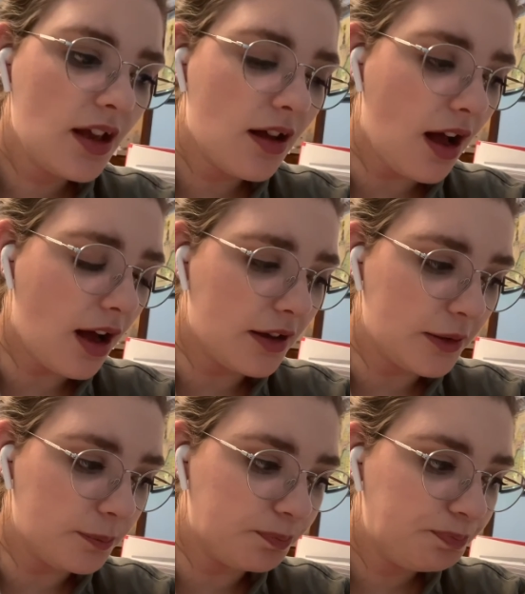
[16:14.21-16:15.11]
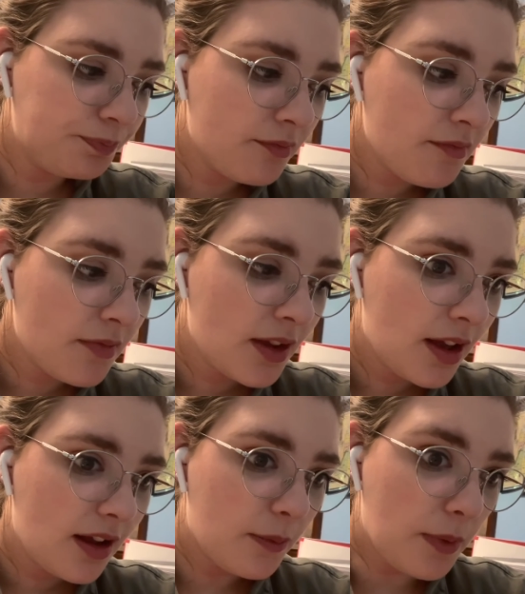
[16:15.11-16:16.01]

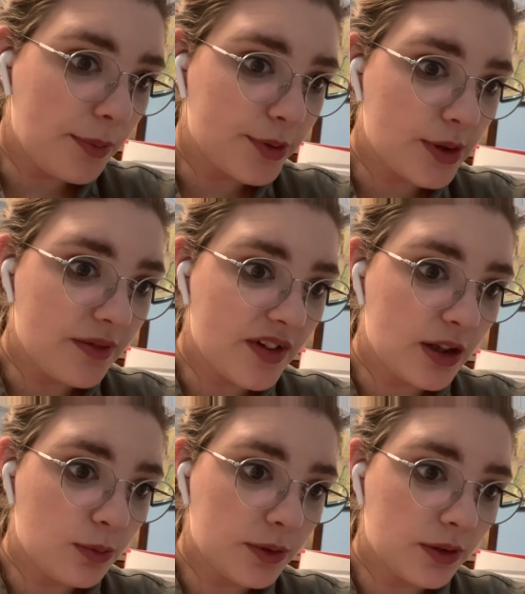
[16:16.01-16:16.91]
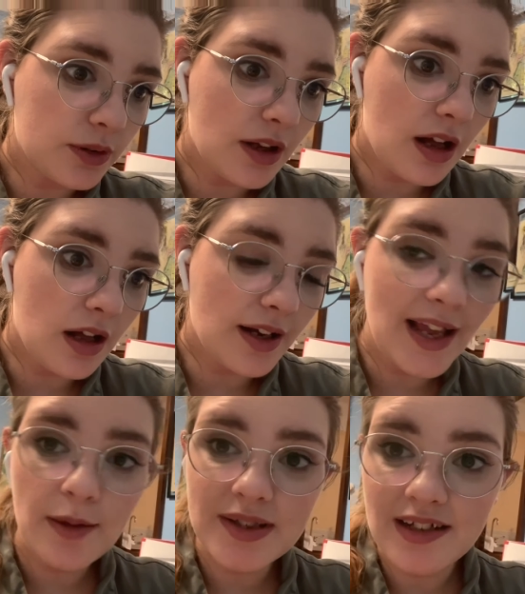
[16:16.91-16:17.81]
My books are available on
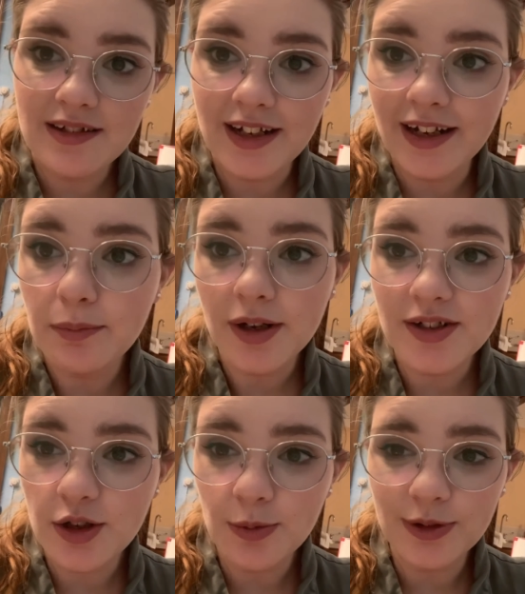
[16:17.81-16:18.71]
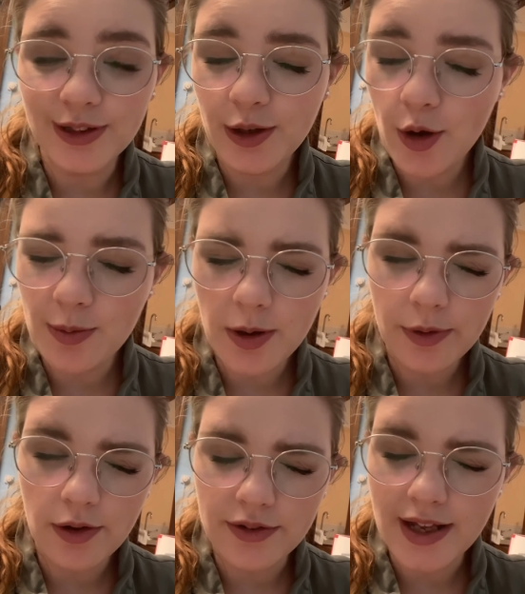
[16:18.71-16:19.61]
Amazon and Barnes & Noble and Kobo
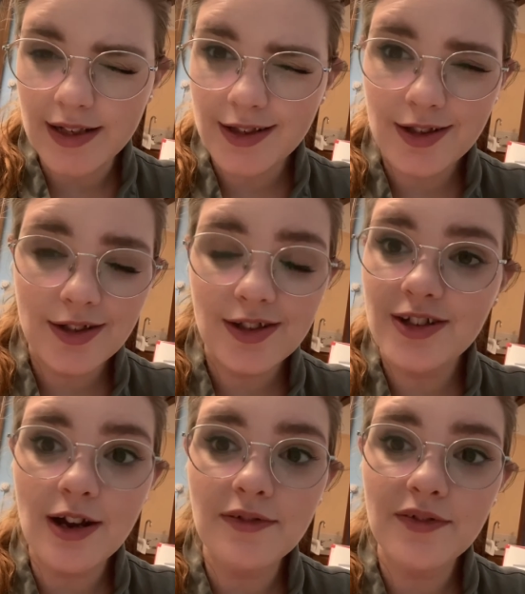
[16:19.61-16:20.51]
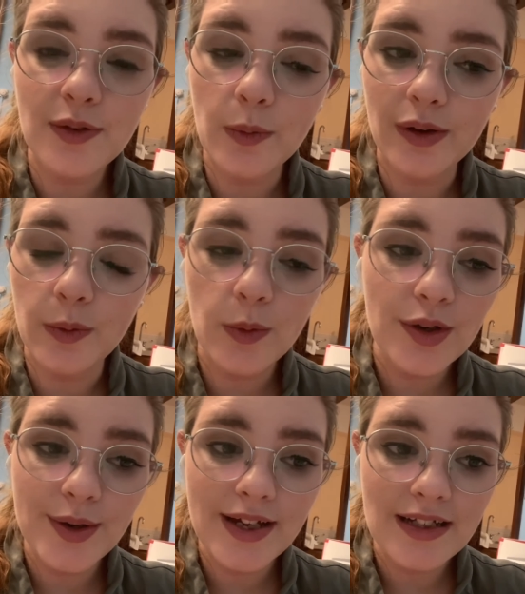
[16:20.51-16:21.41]
and all that stuff if you want to
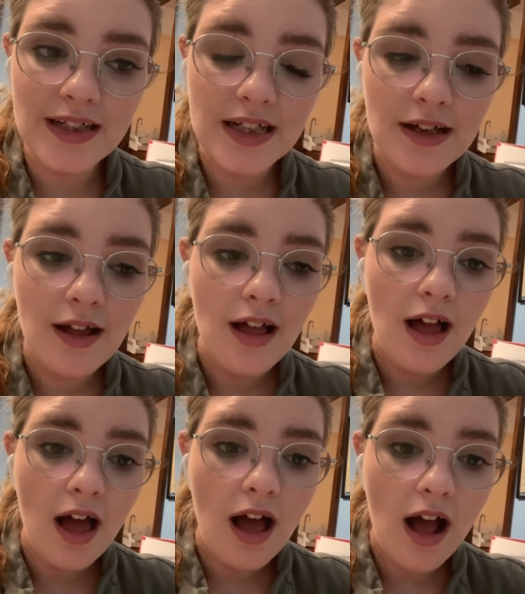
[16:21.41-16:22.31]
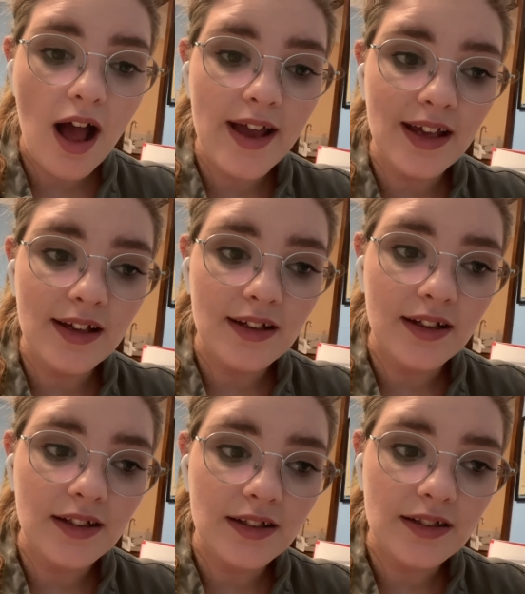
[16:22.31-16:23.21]
order it.
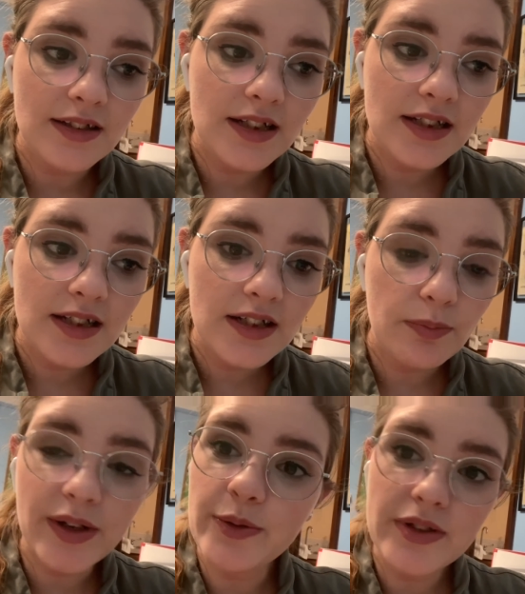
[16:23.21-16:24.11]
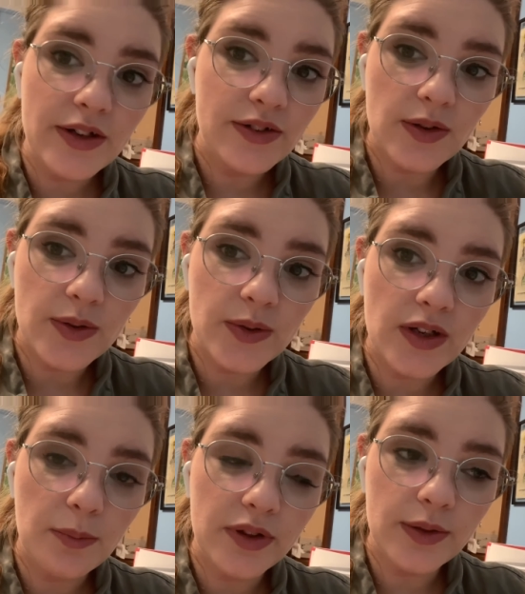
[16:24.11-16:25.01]
And my newsletter is also
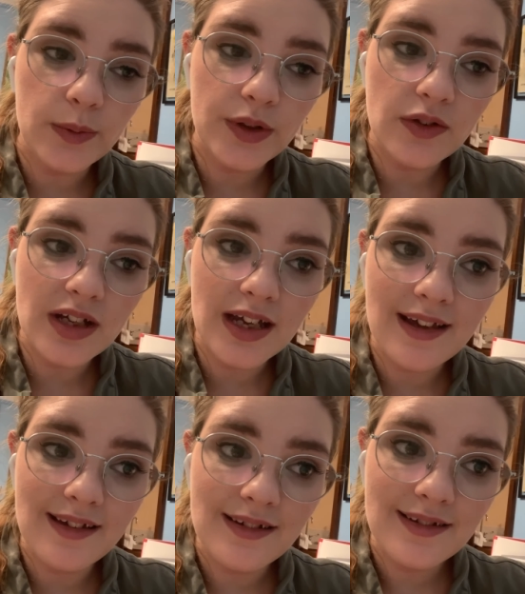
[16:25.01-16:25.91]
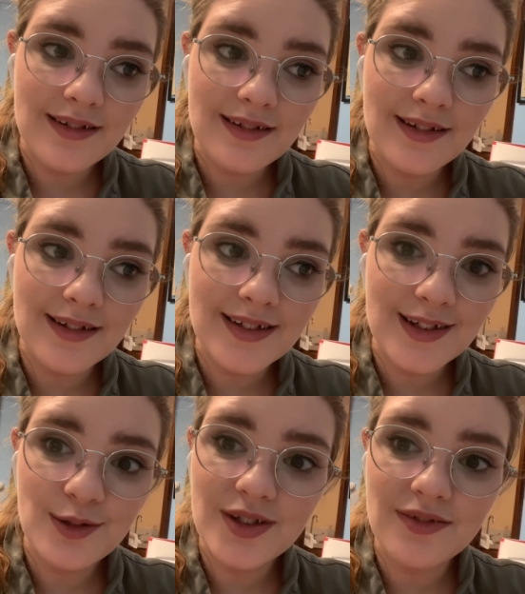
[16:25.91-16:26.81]
down below where you can get
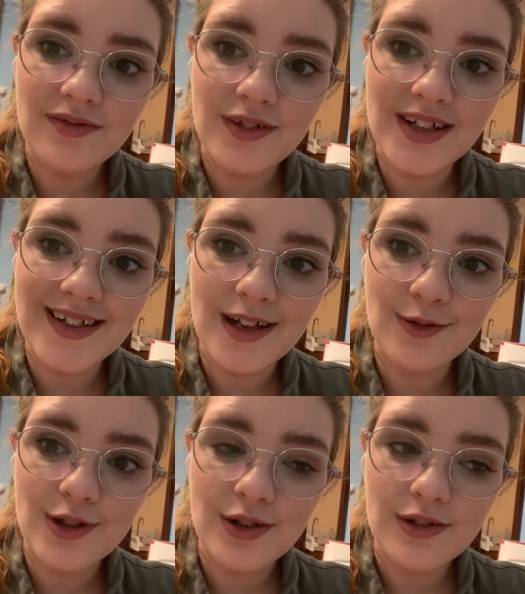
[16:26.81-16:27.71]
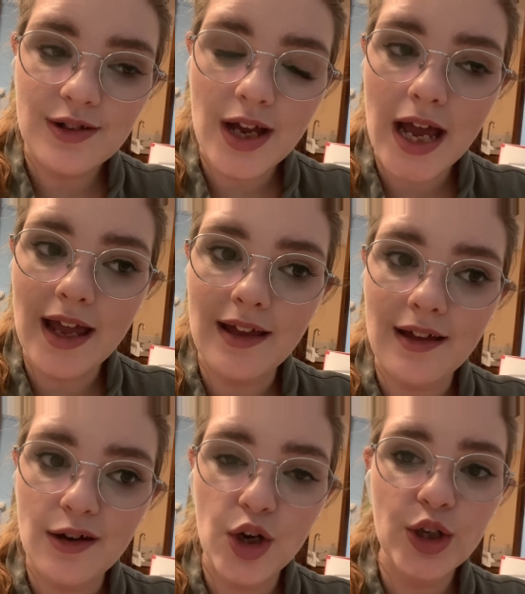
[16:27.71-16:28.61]
exclusive discounts
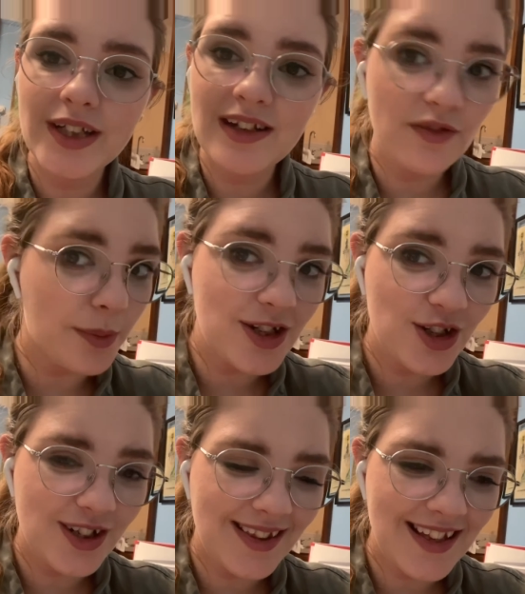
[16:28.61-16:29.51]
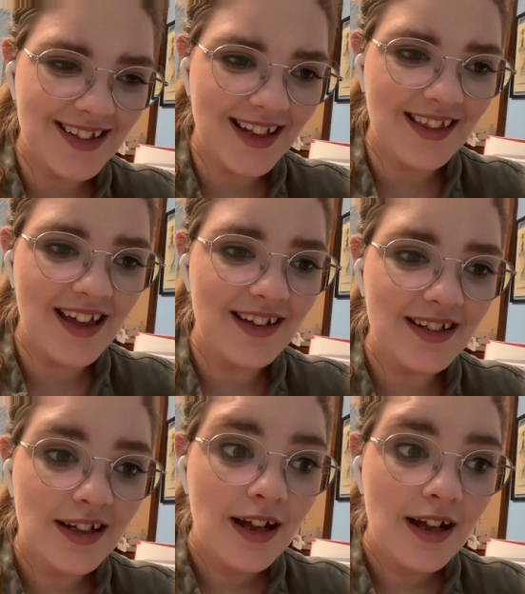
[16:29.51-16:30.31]
and early information and things like that.